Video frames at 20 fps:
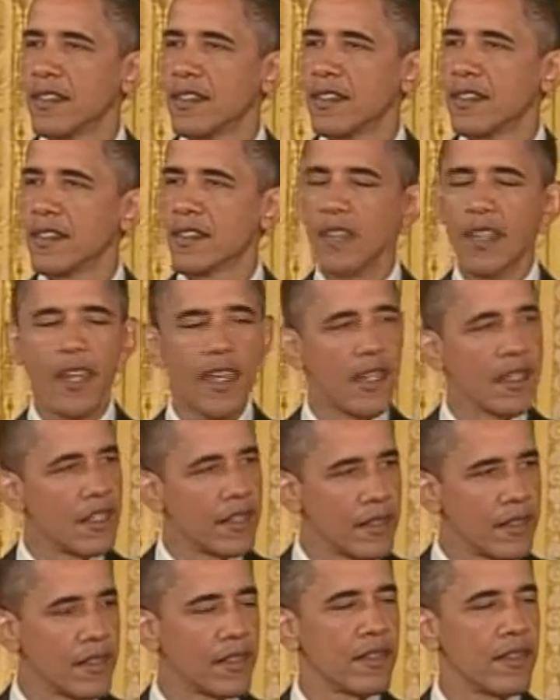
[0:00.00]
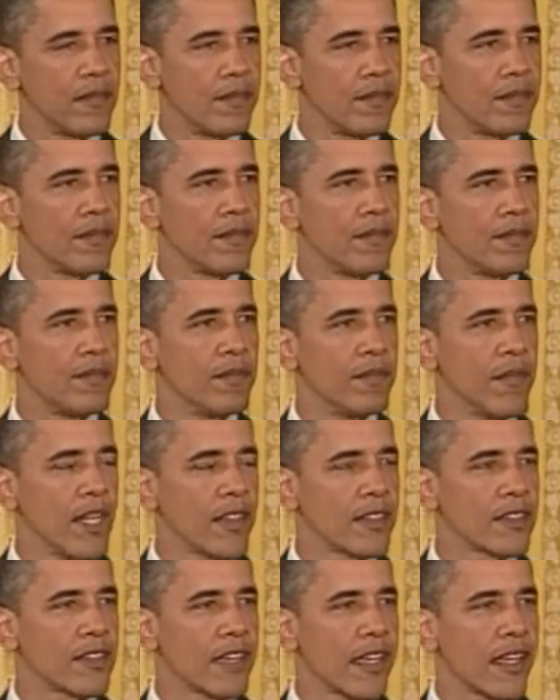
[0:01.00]
so that
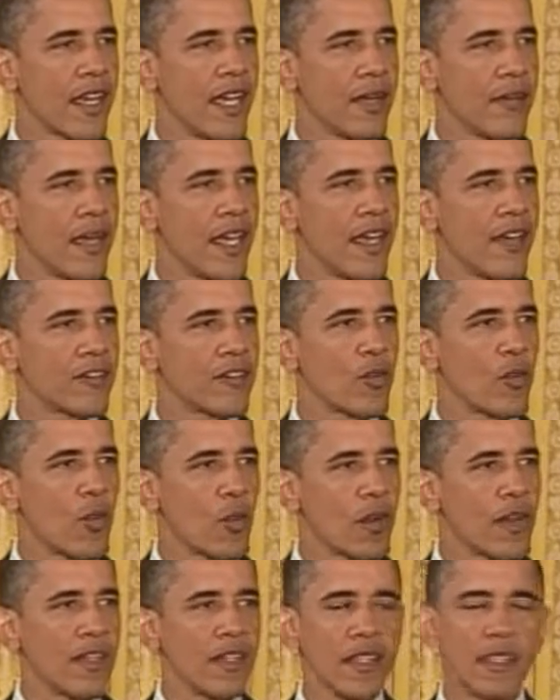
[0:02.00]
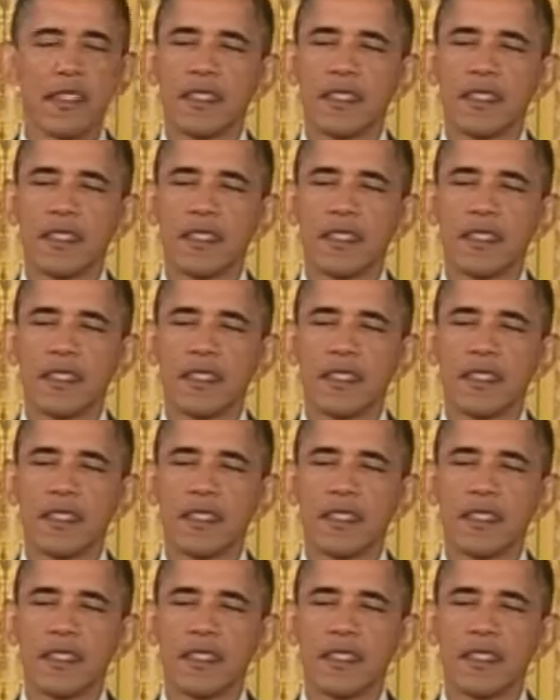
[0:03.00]
mothers like Amy have to worry?